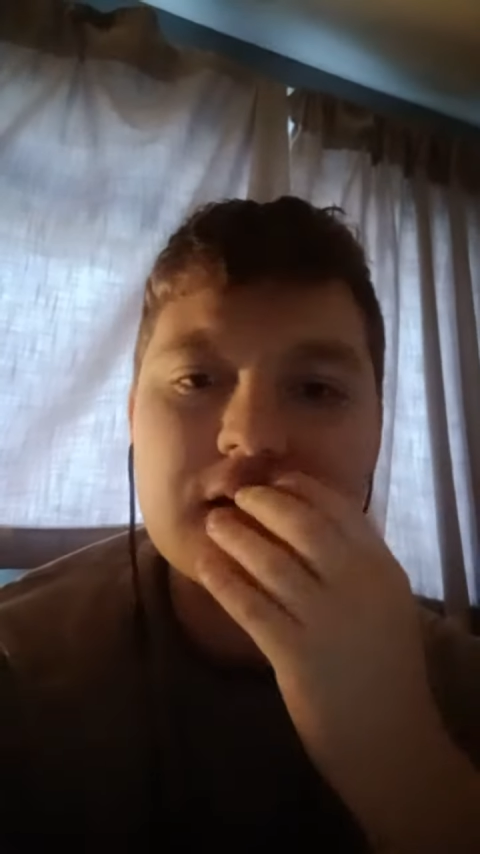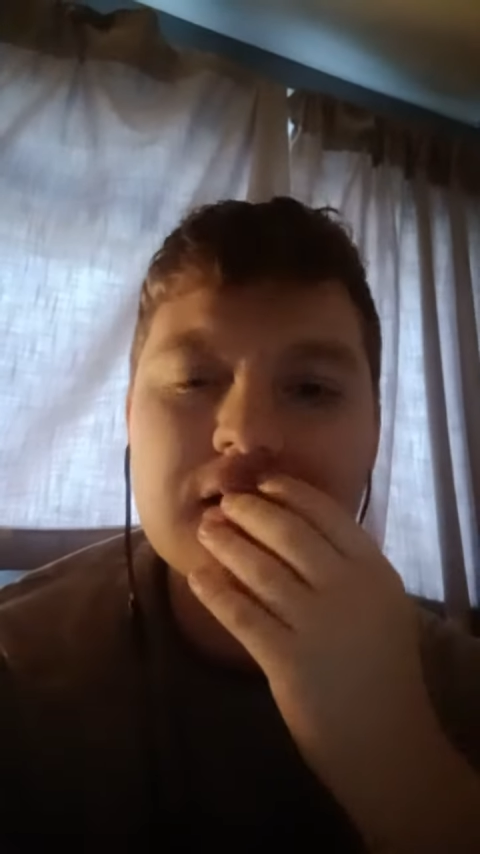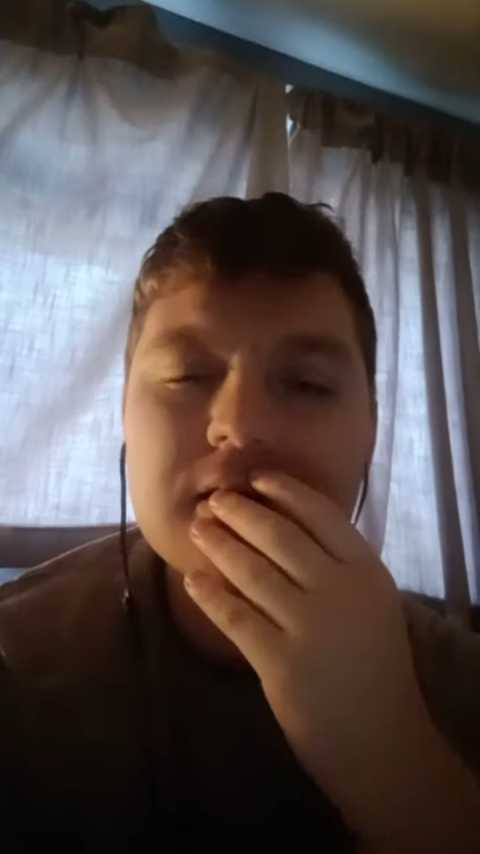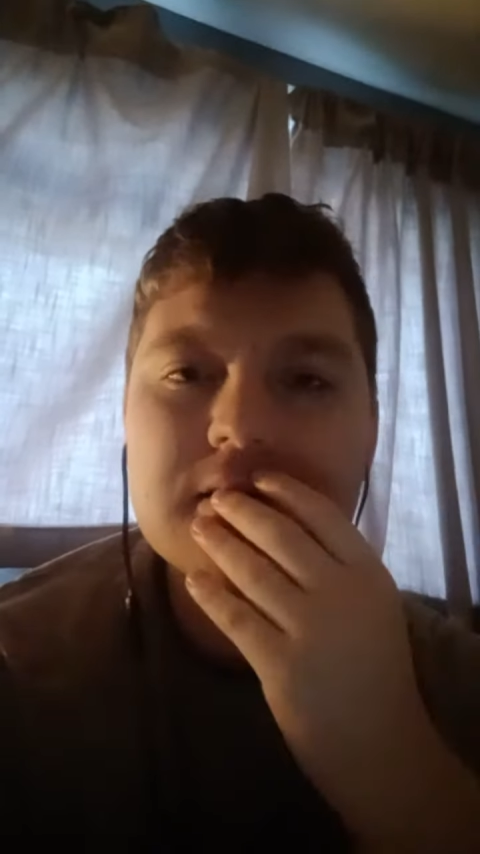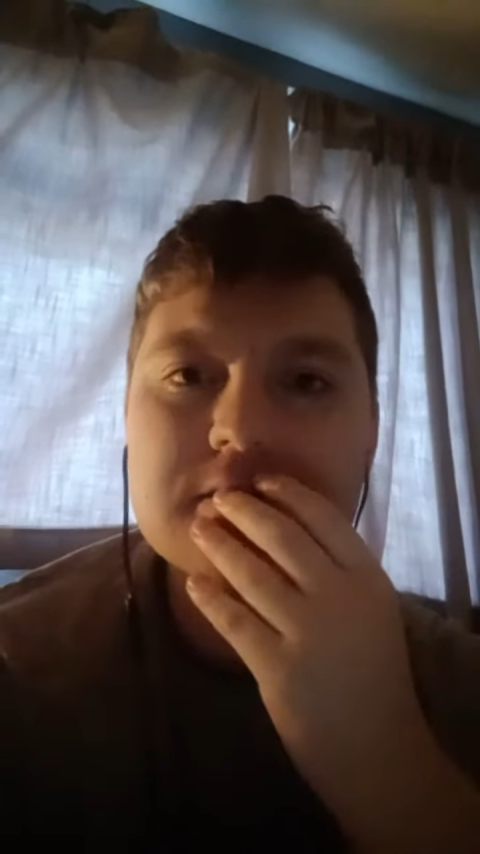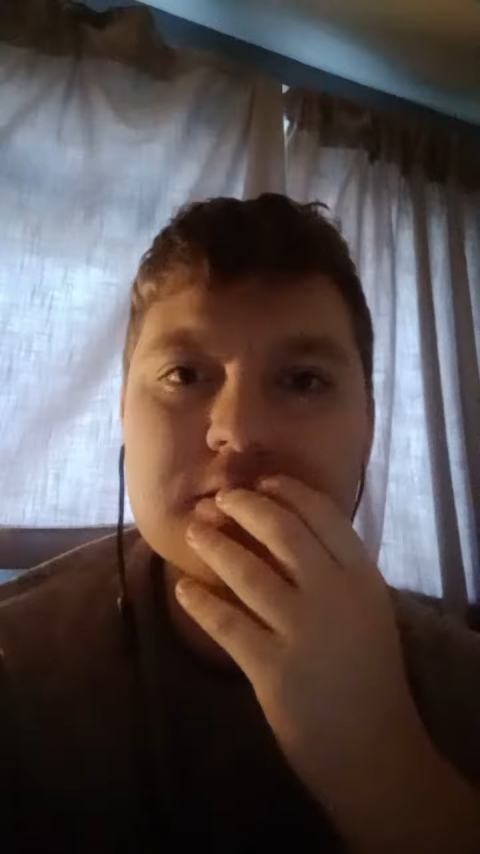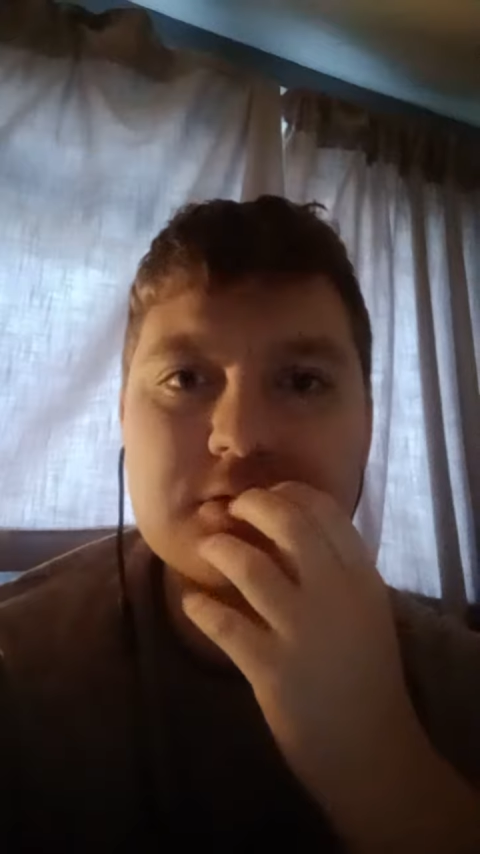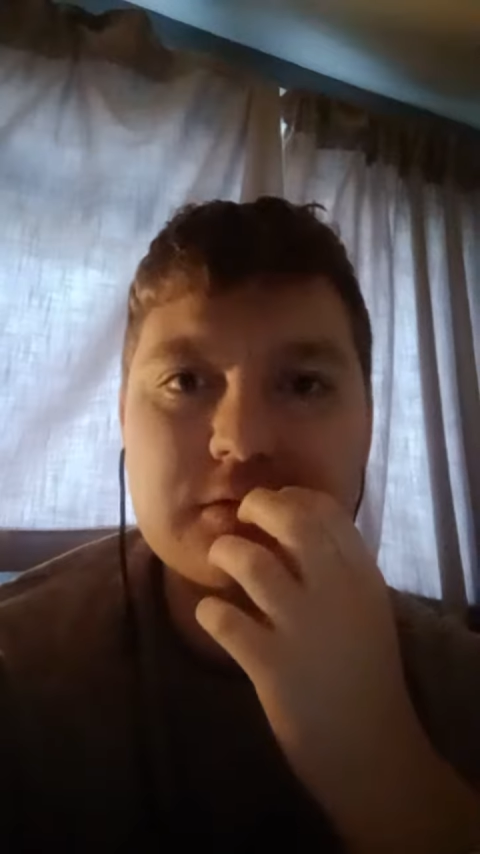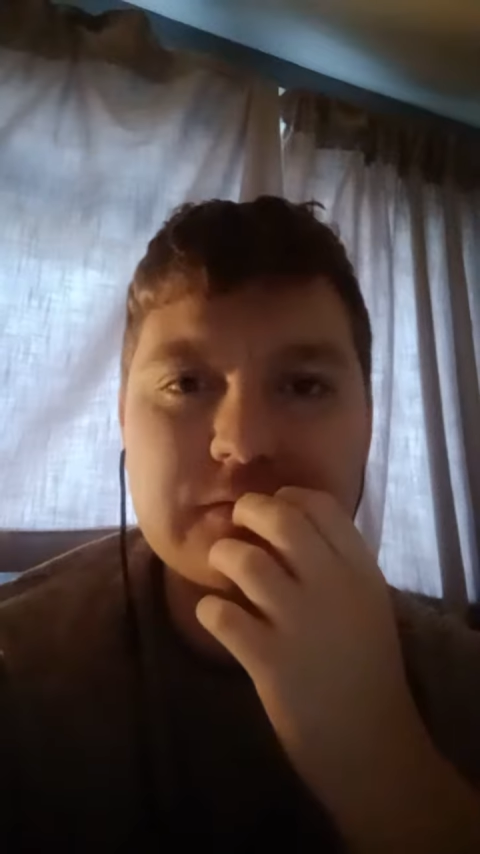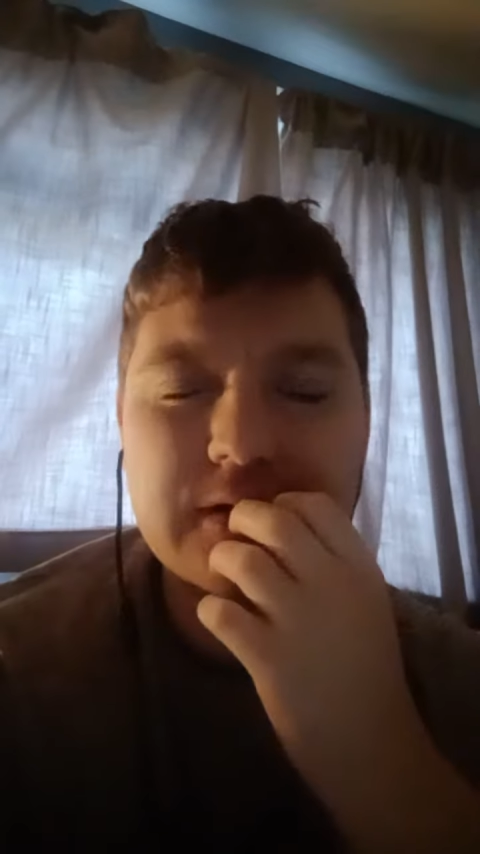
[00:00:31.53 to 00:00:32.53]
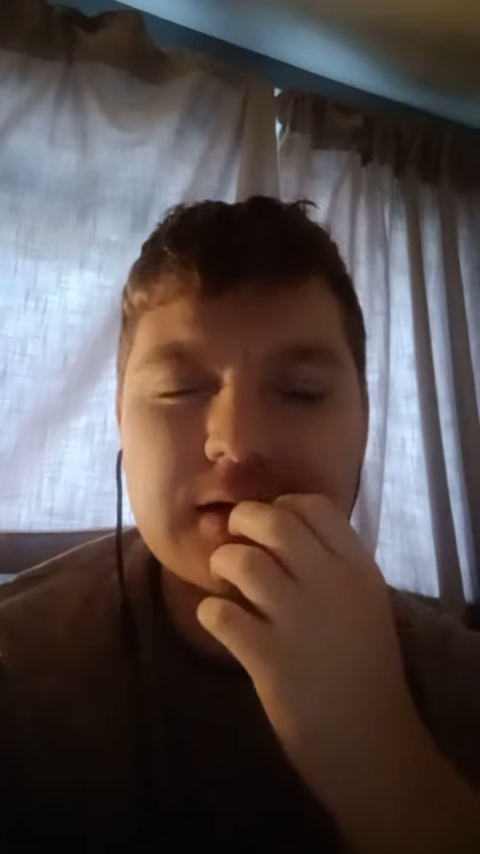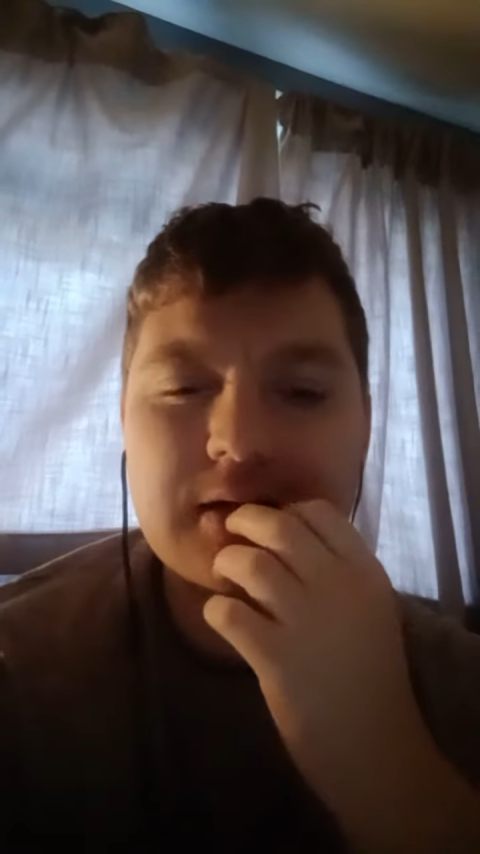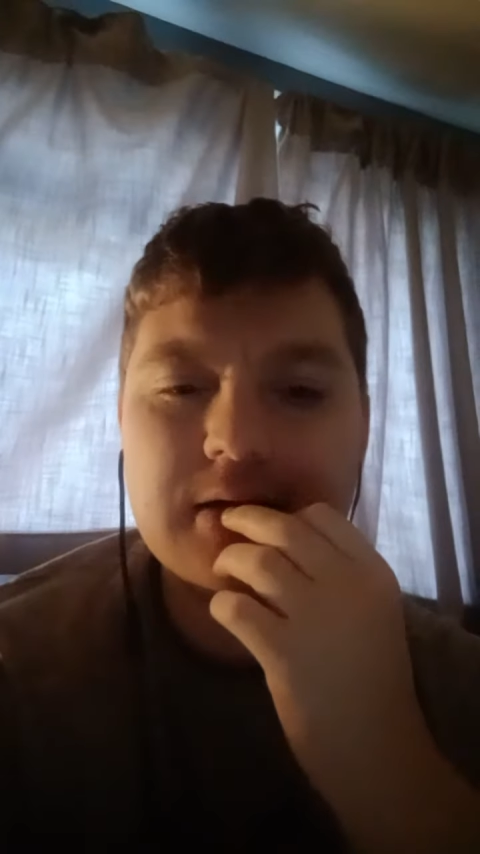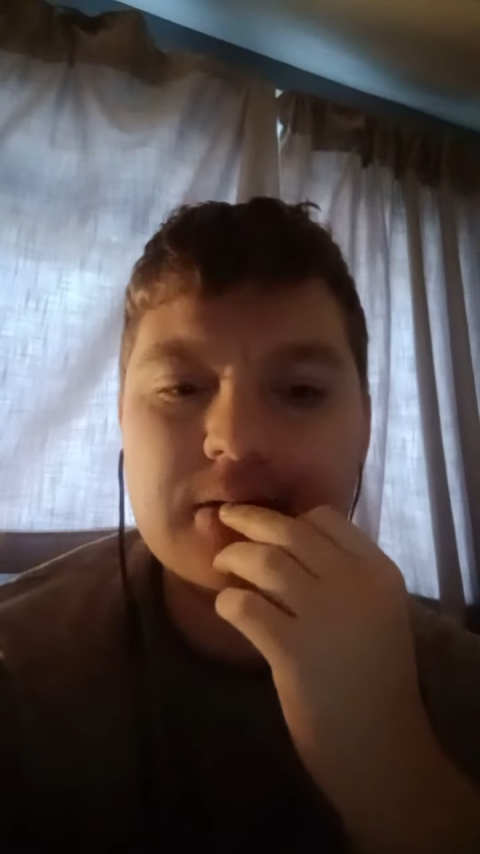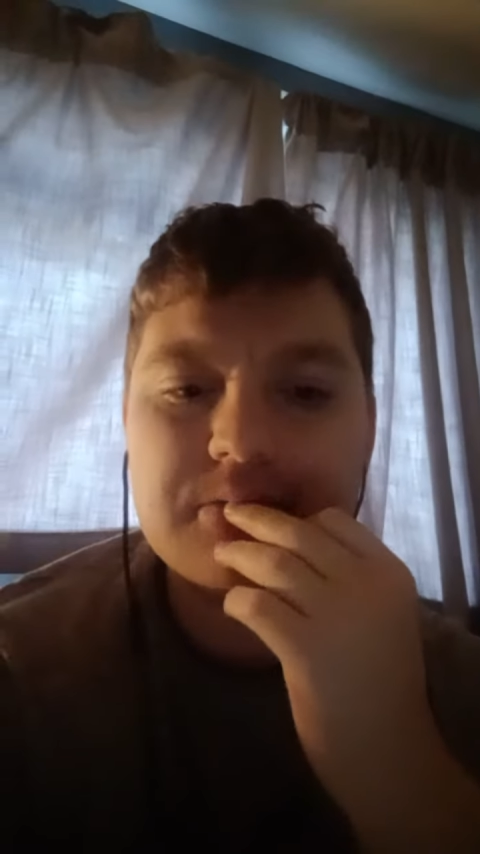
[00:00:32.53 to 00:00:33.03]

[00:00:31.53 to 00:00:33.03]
God to thee.